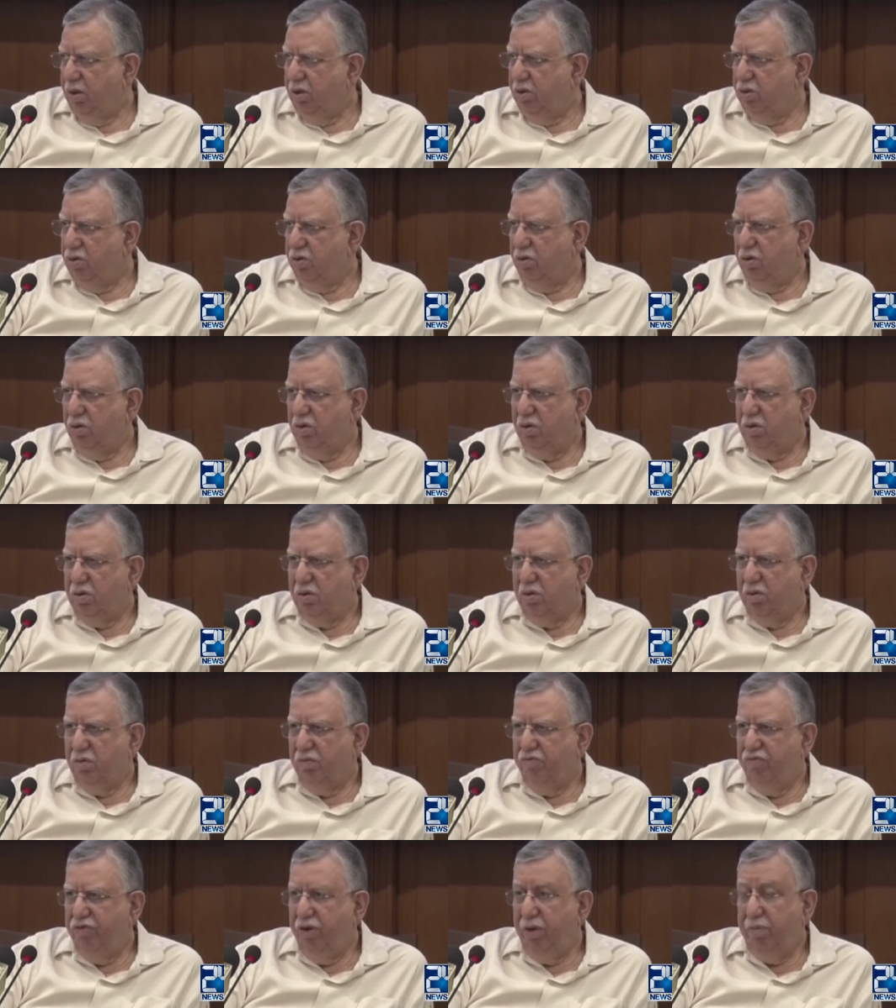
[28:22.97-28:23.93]
So,
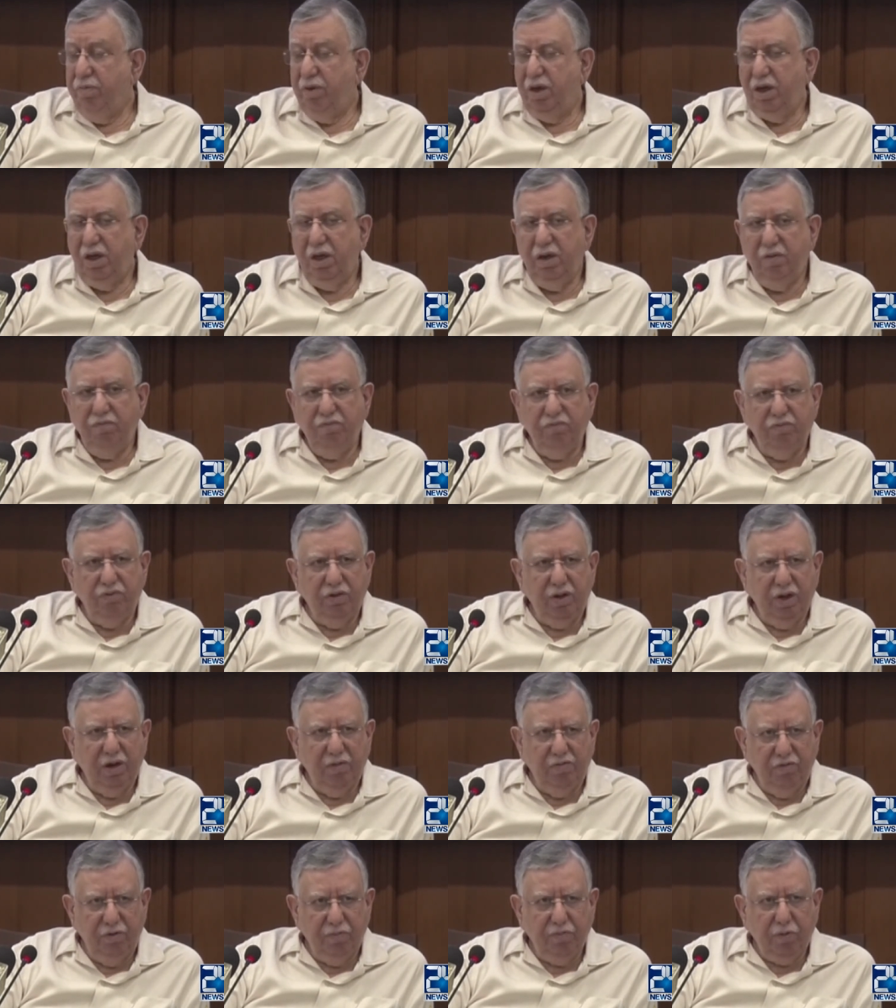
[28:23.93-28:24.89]
we believe
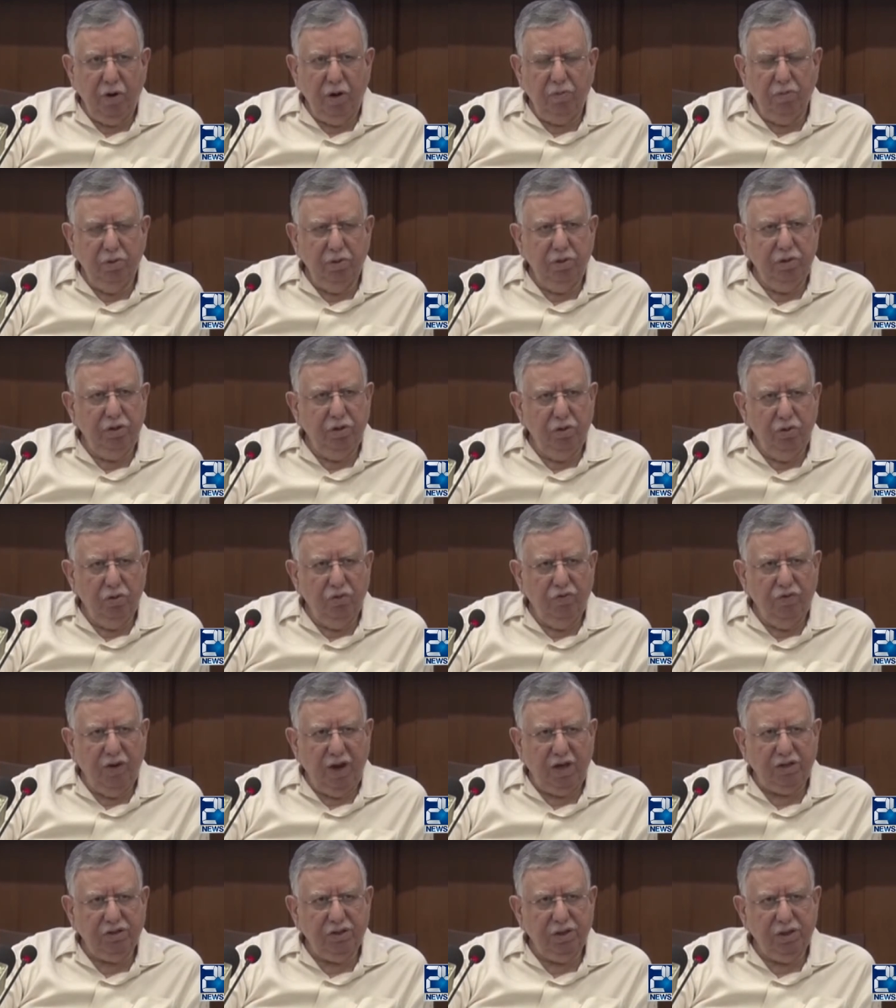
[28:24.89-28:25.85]
that we probably grew
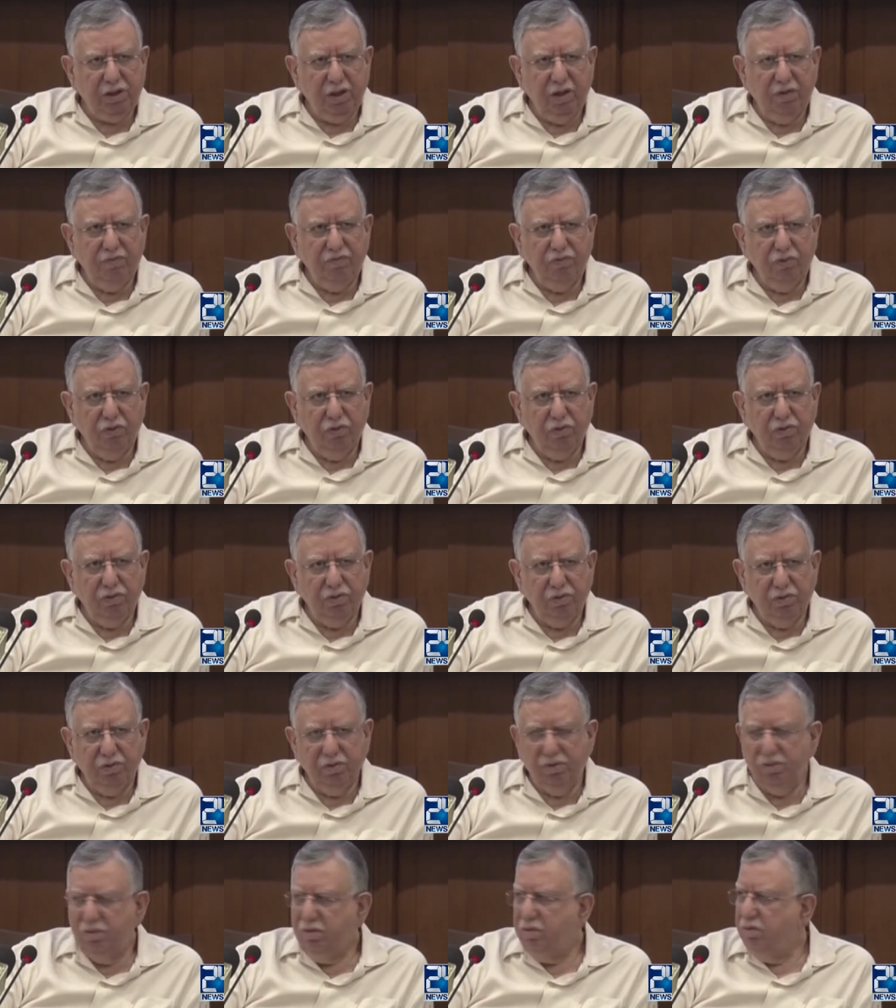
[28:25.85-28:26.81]
faster than
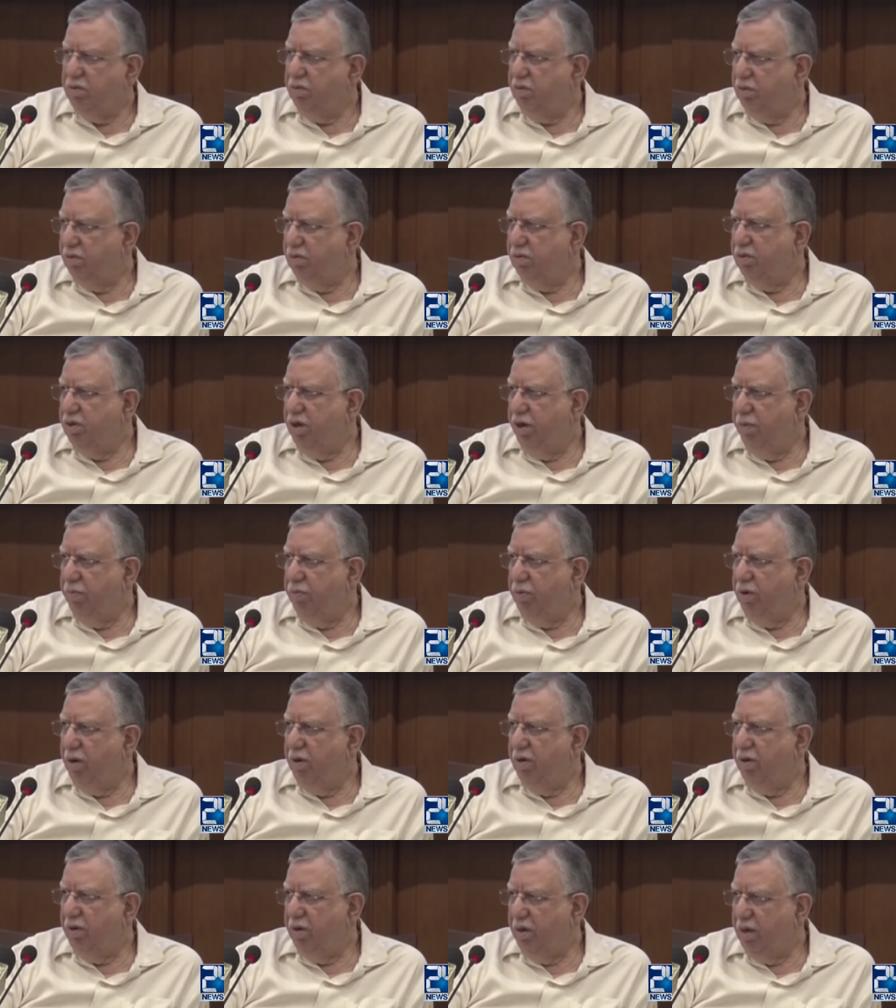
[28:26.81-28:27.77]

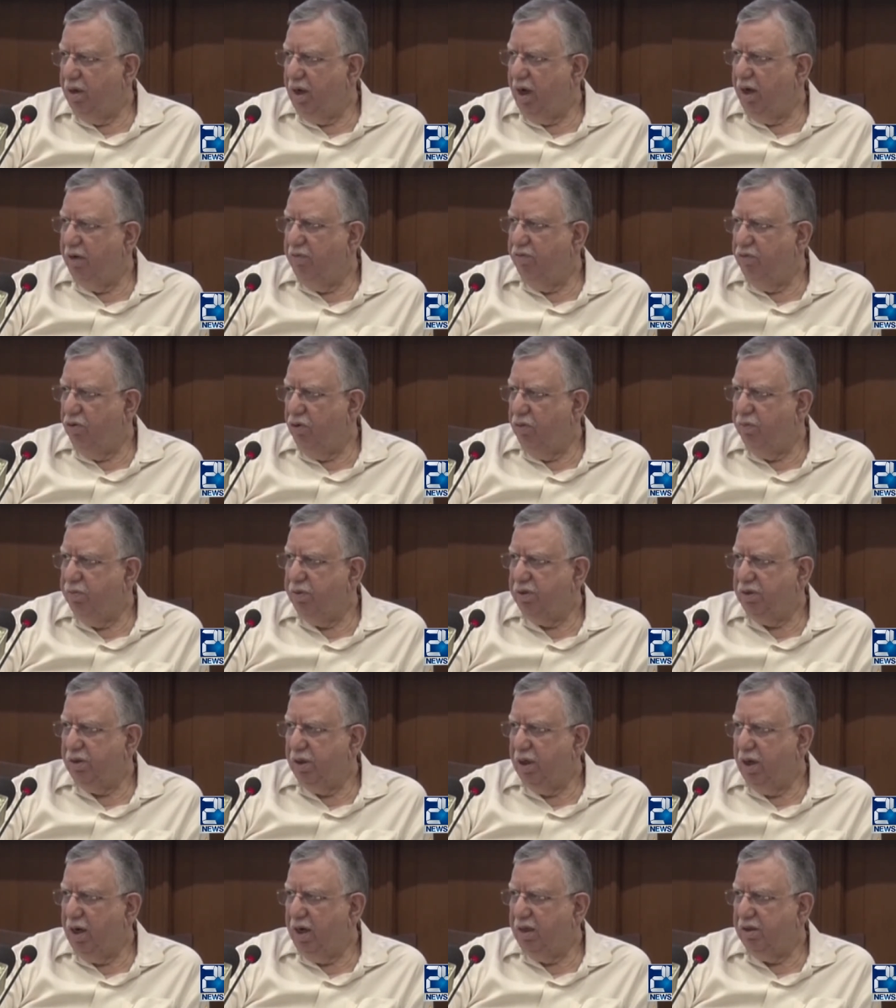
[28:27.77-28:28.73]

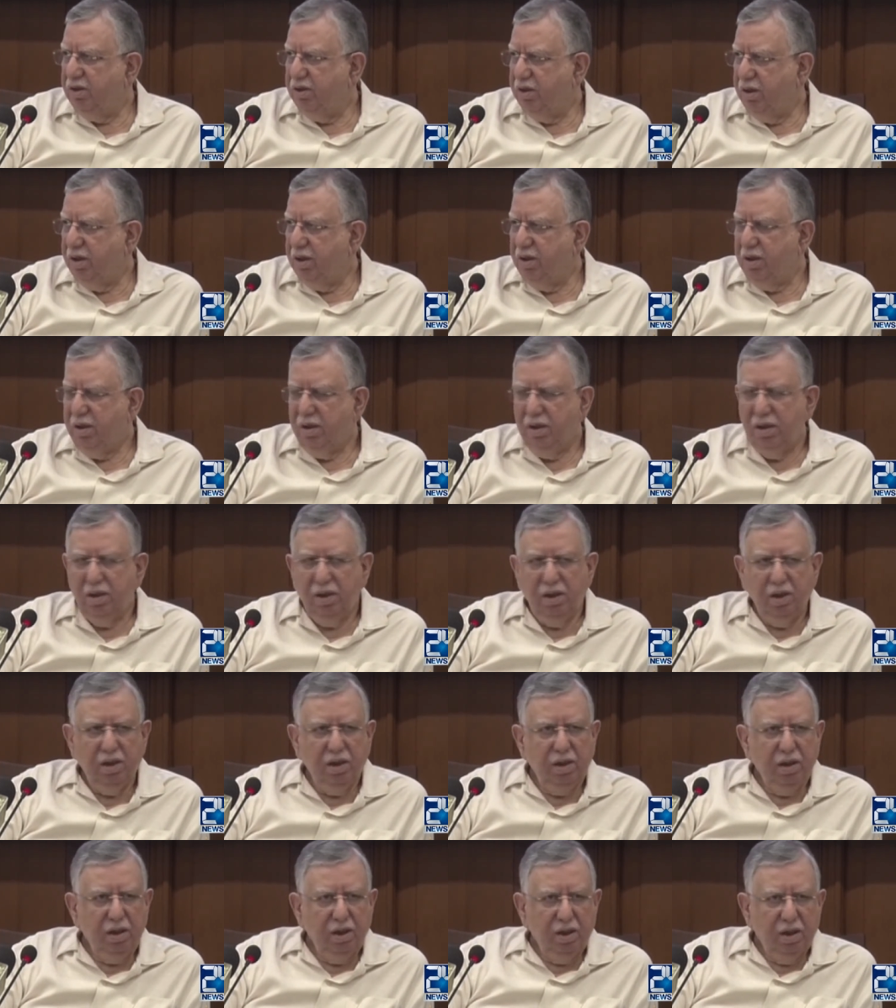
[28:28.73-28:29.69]
3.94% last year.
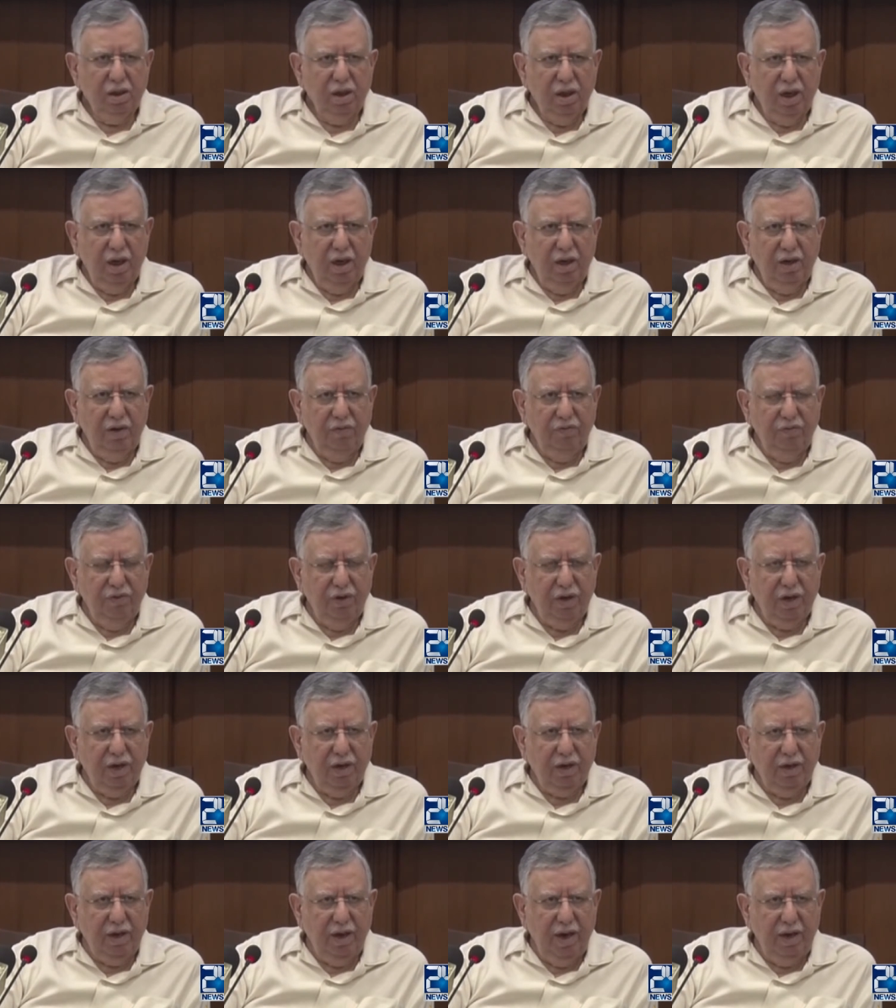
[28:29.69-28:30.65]
And if we
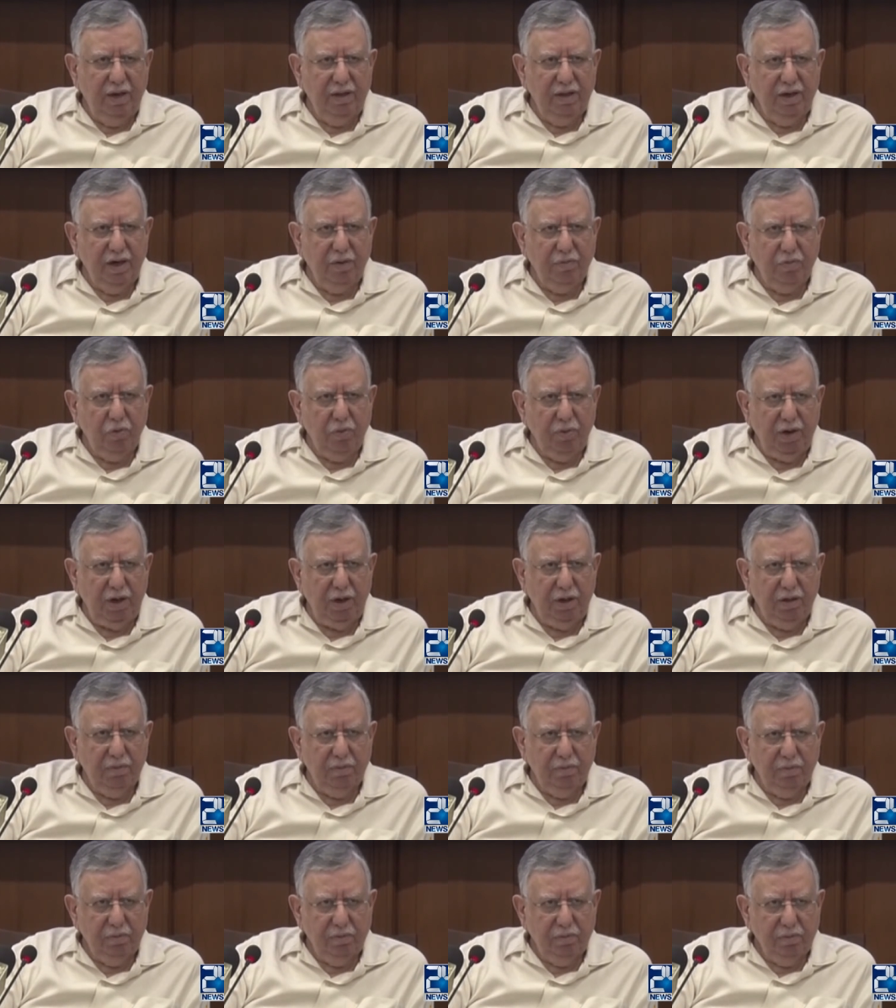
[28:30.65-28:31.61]
can carry that
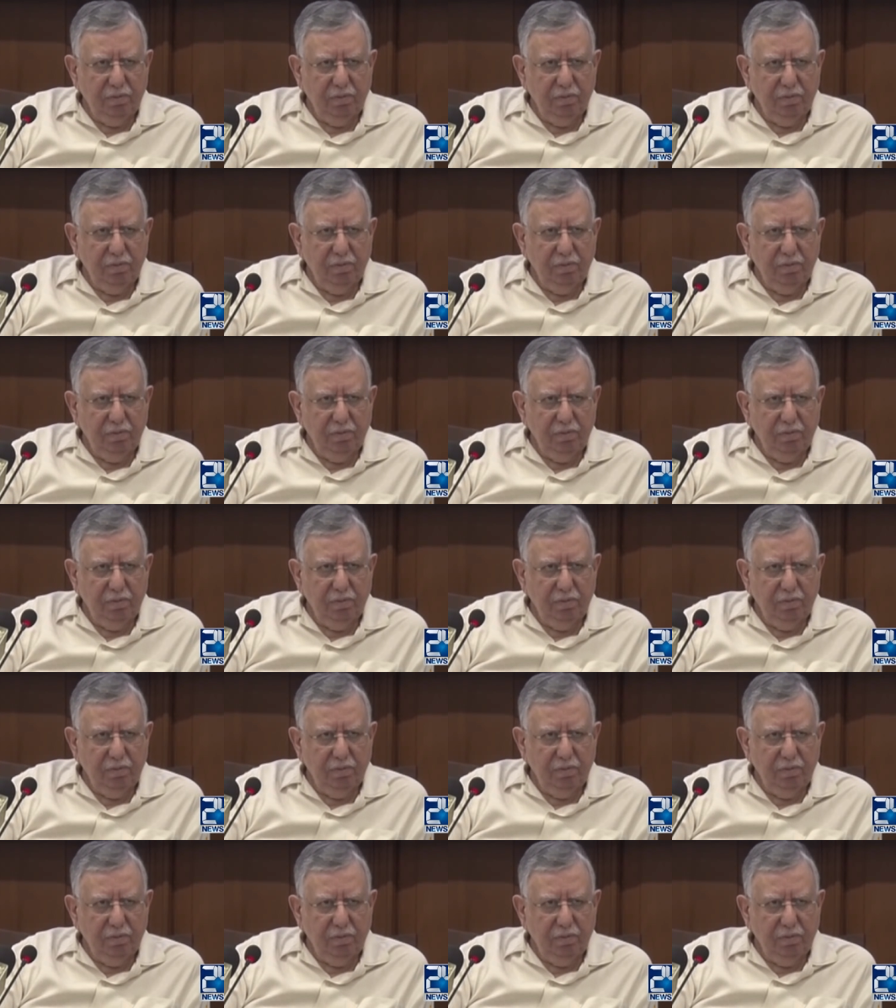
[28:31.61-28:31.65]
momentum,